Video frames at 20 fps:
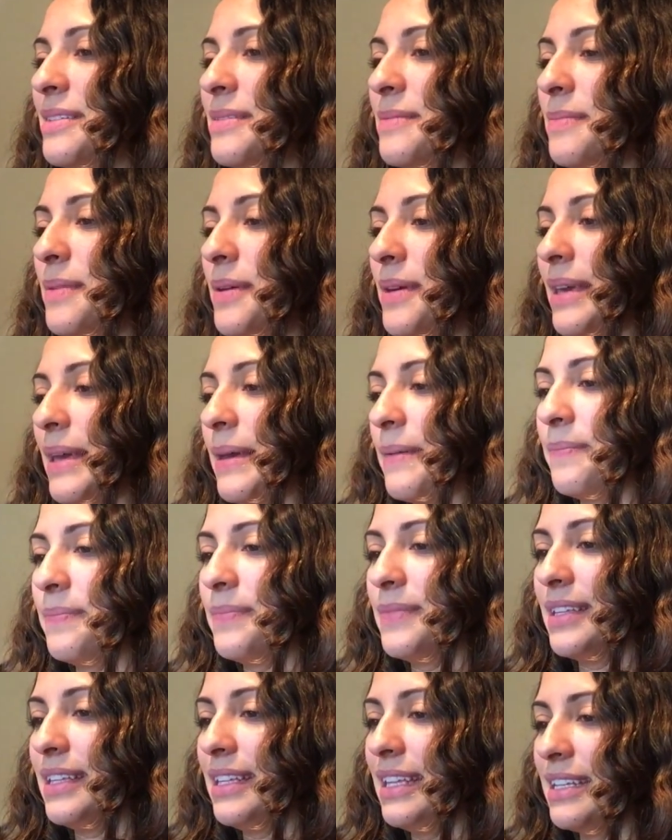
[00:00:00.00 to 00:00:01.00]
But yeah,
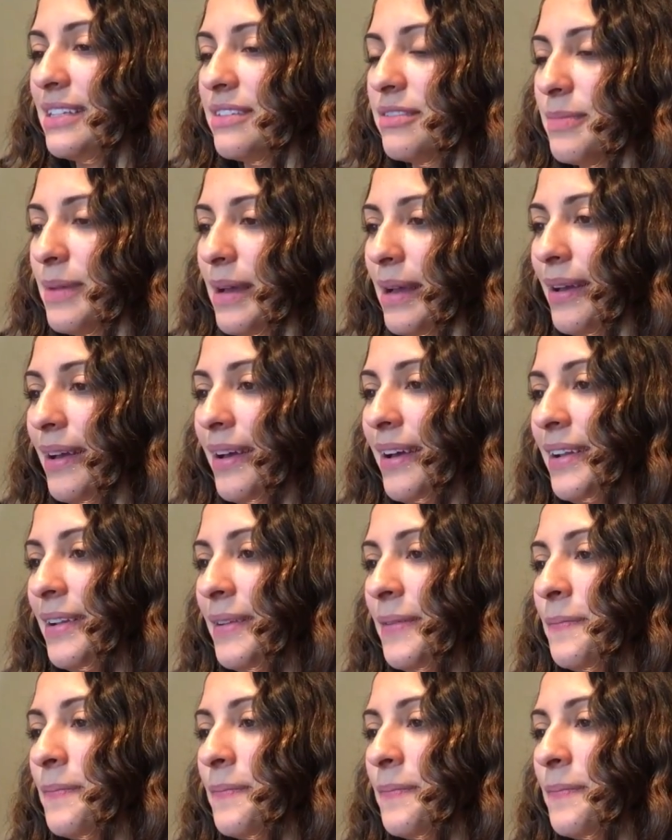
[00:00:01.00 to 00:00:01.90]
the lights are back on.